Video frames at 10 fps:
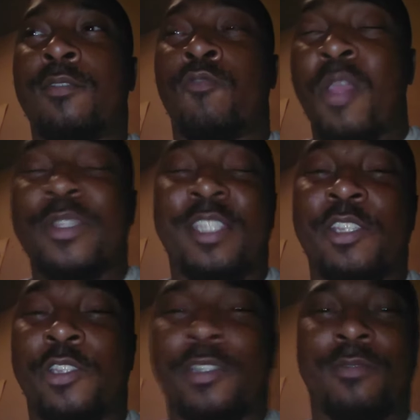
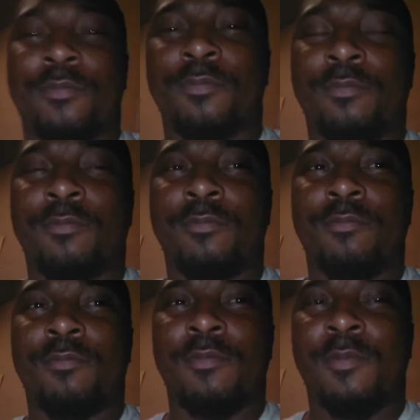Repetition.
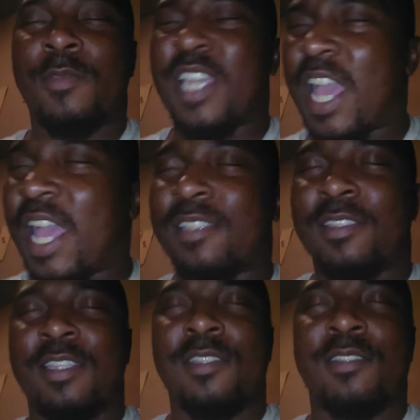
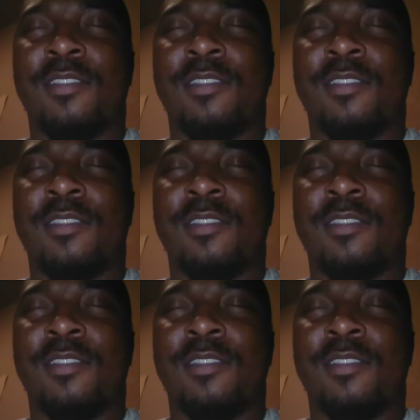Constant